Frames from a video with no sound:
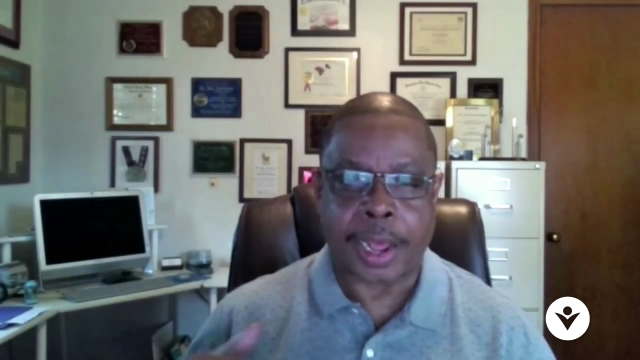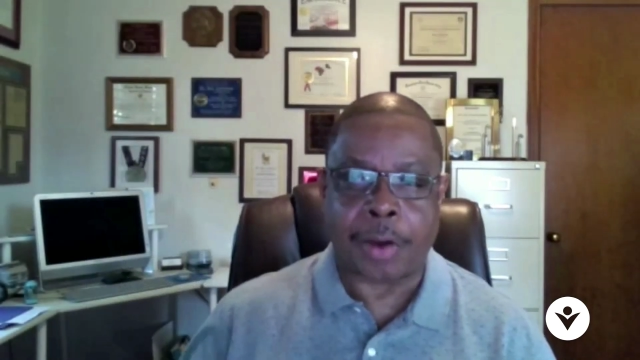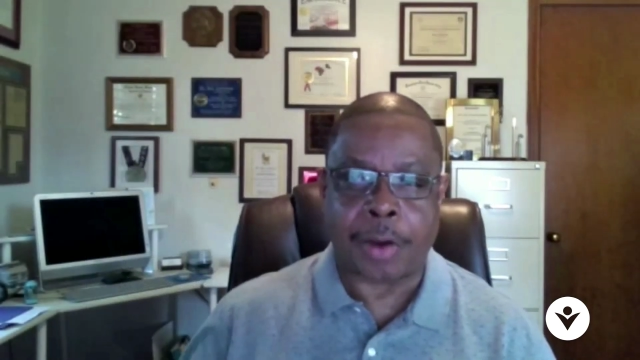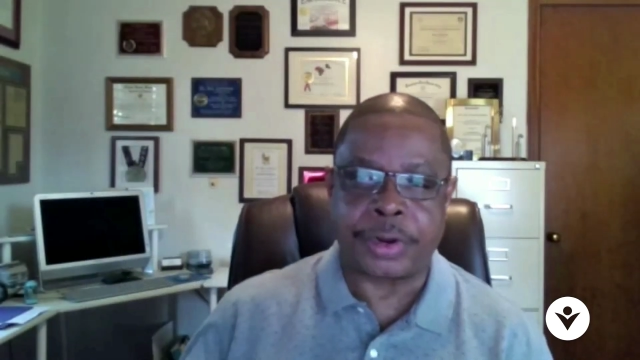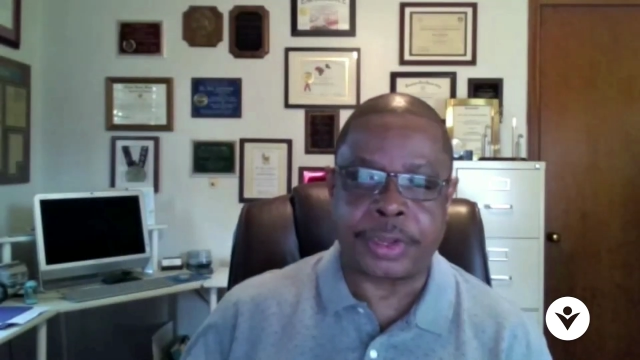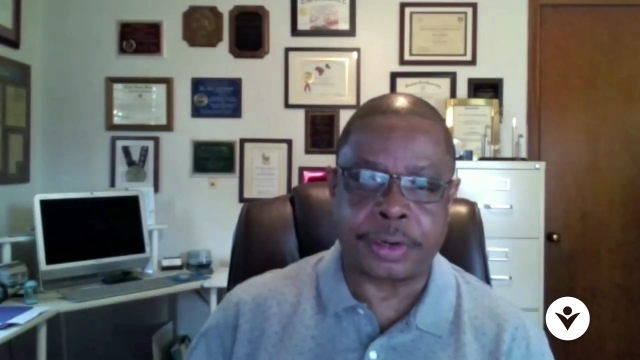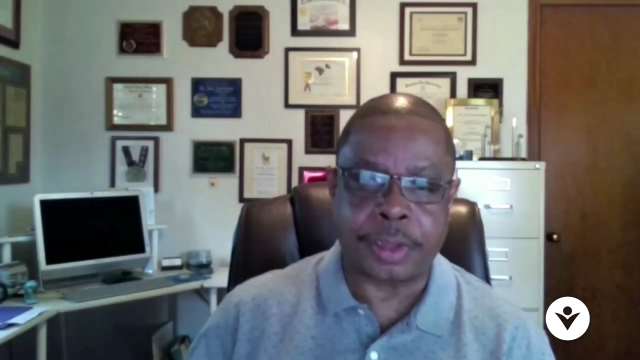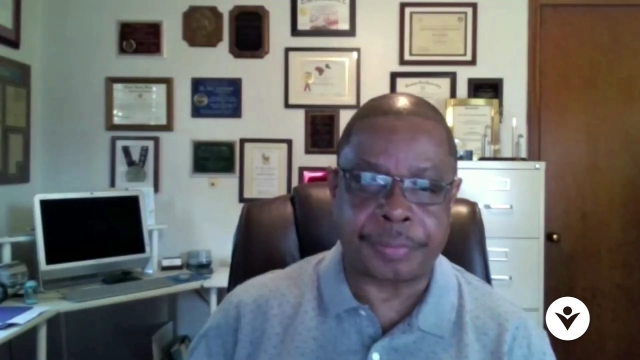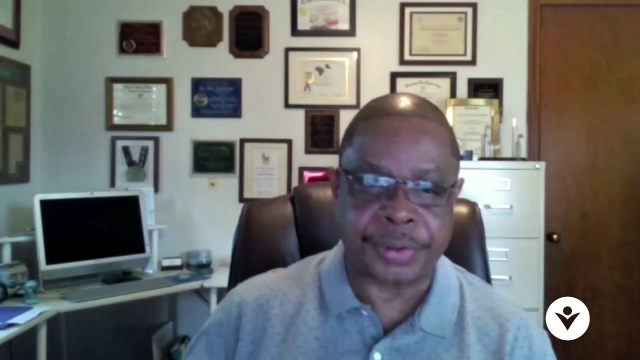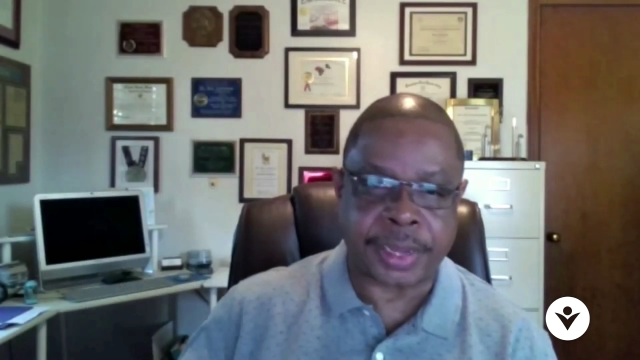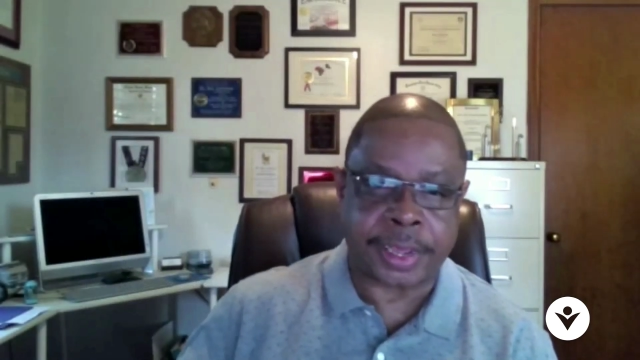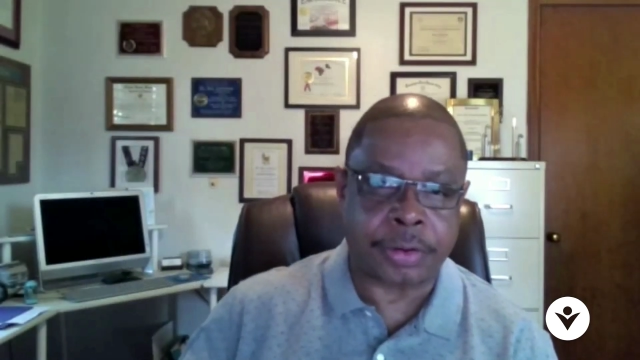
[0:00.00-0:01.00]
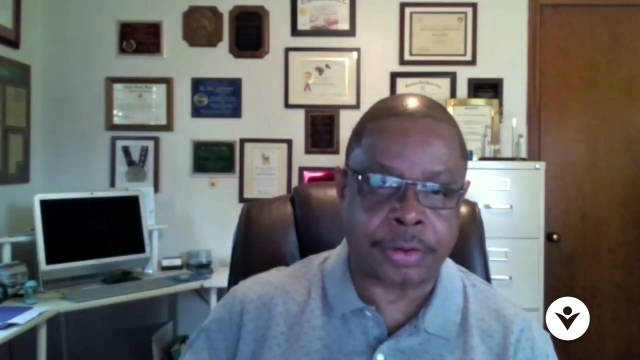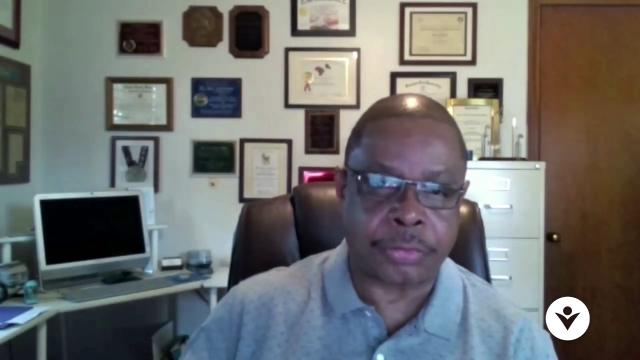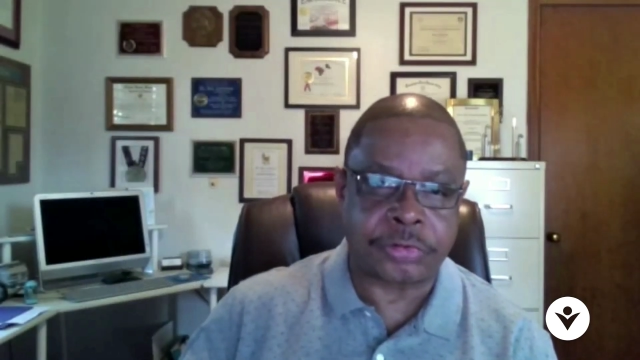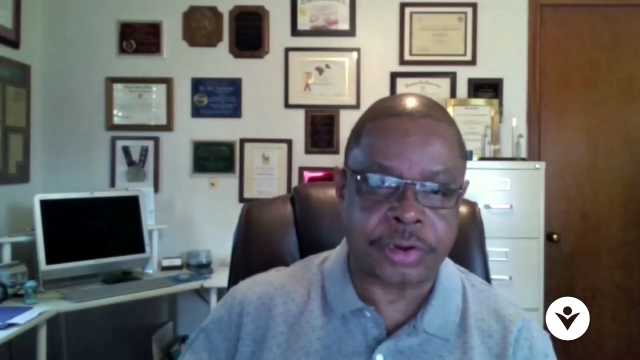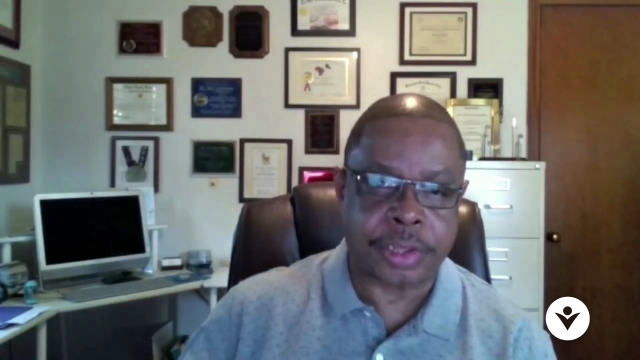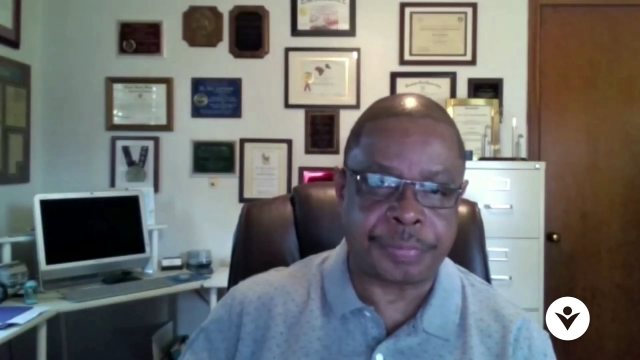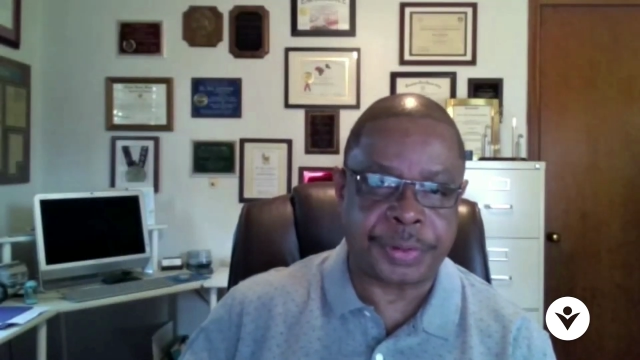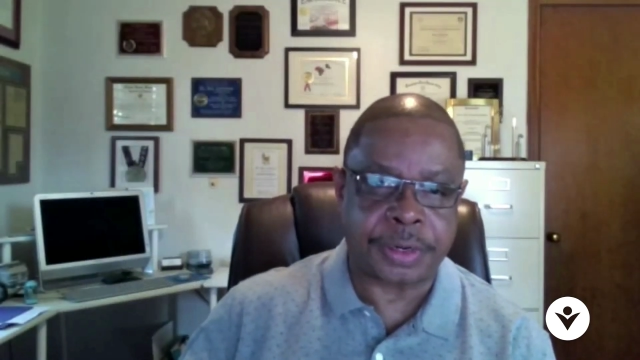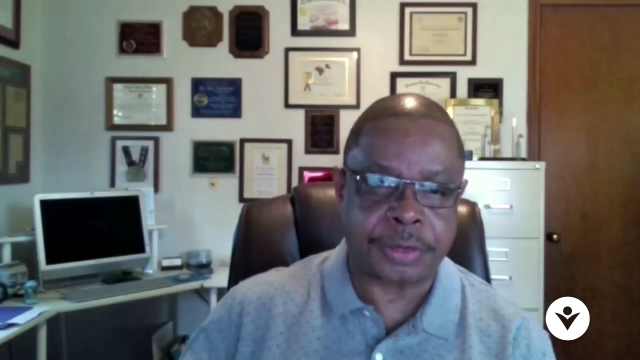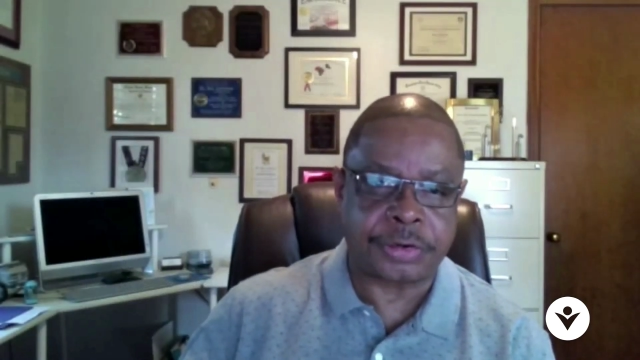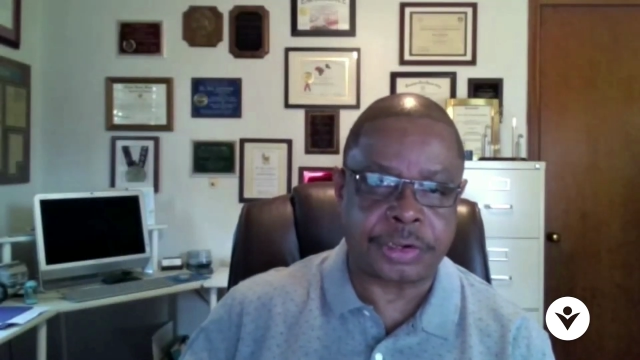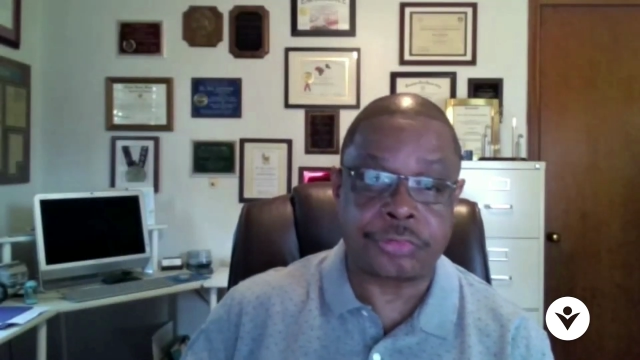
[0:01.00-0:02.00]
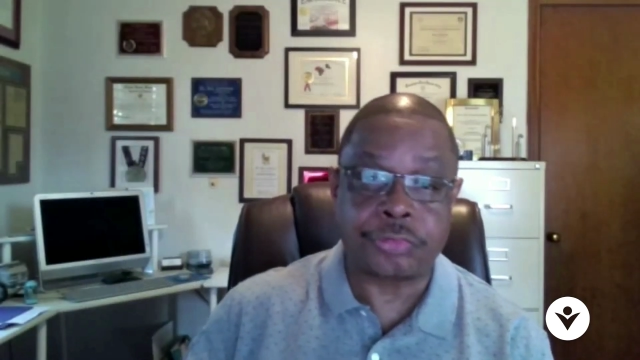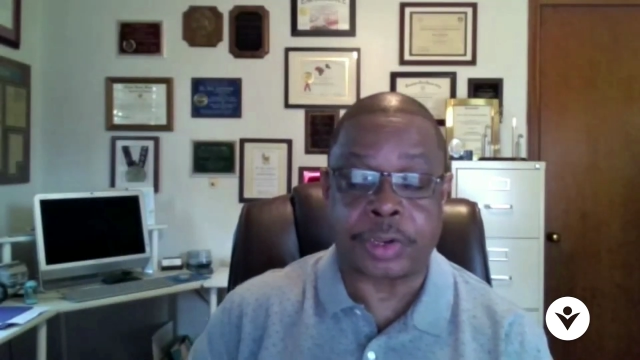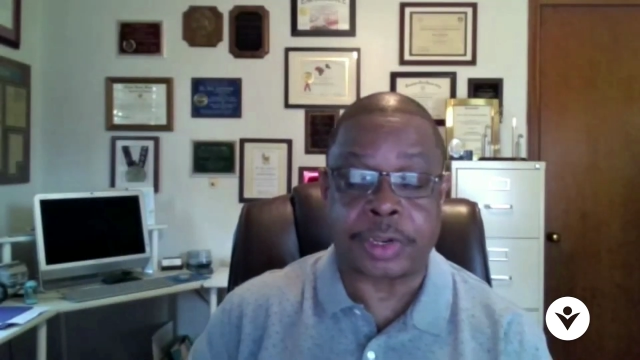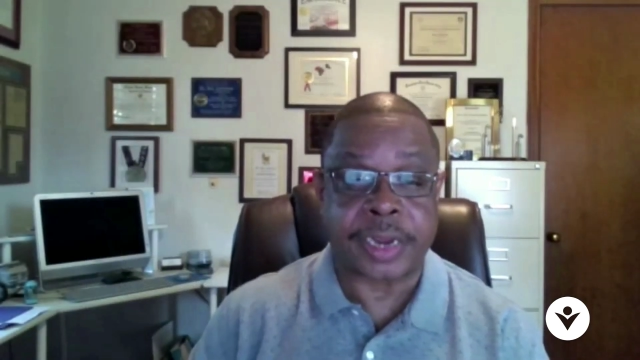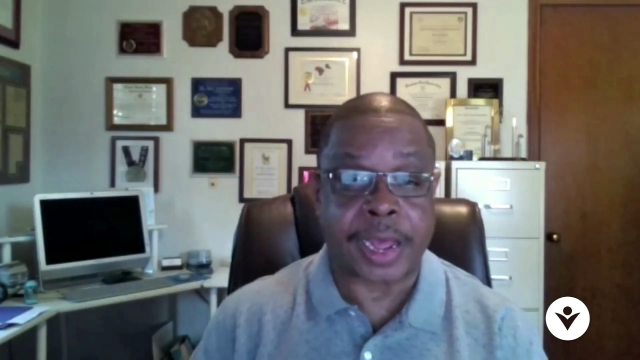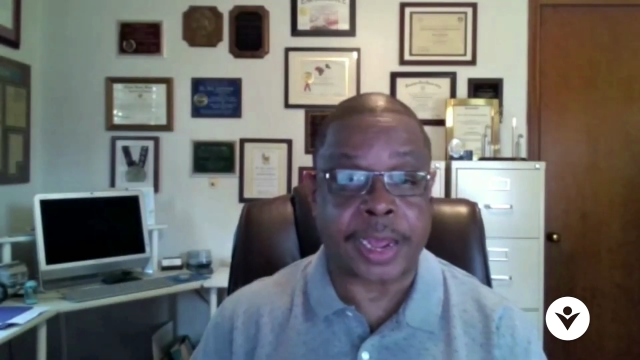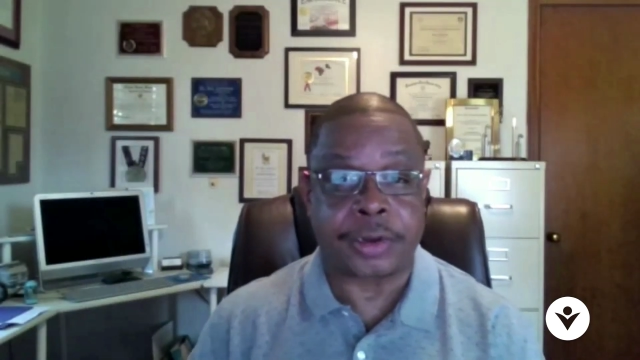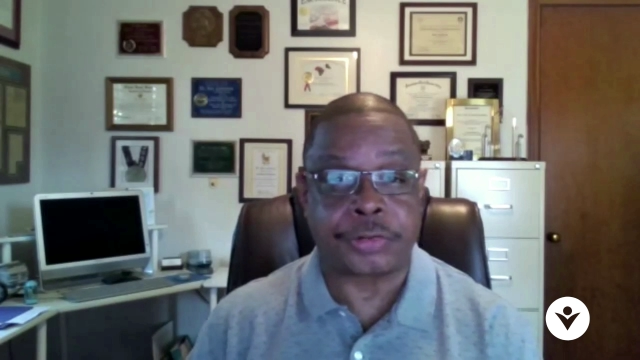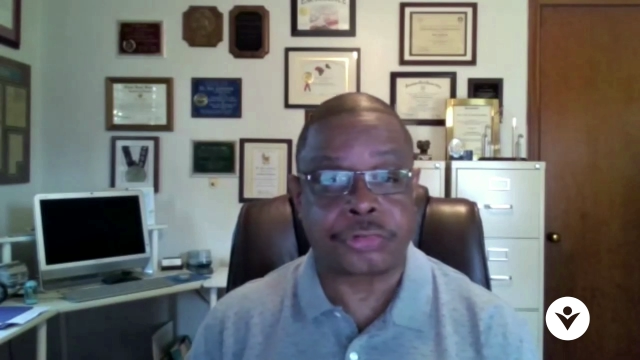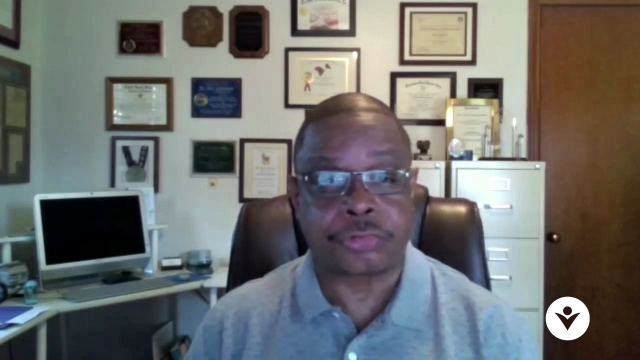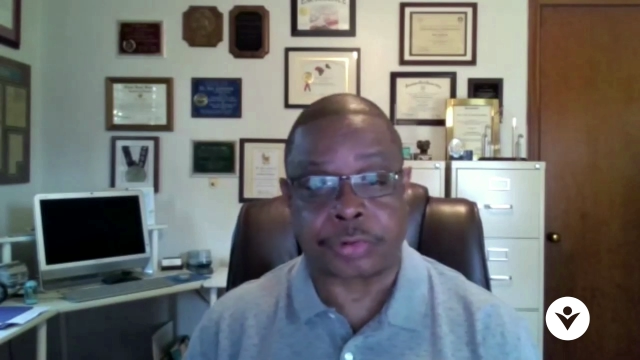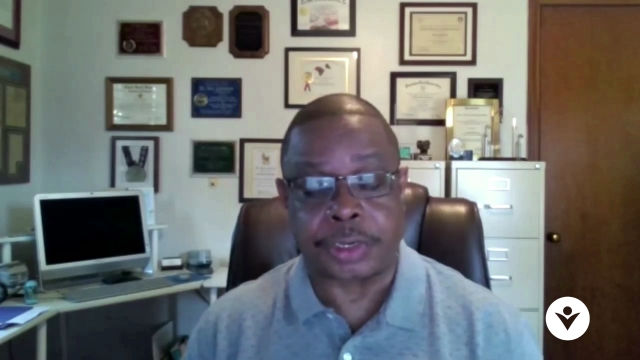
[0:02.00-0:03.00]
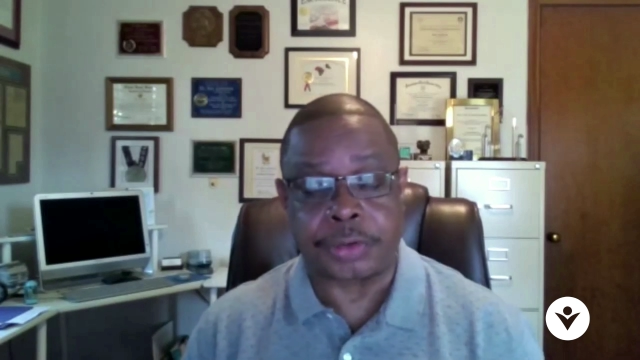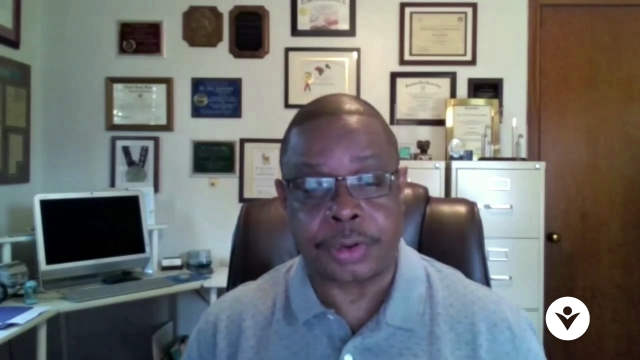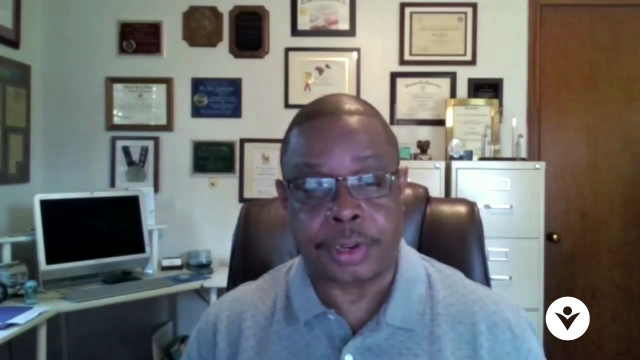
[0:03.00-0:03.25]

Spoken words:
I would end up in Angola State Penitentiary or die in the street.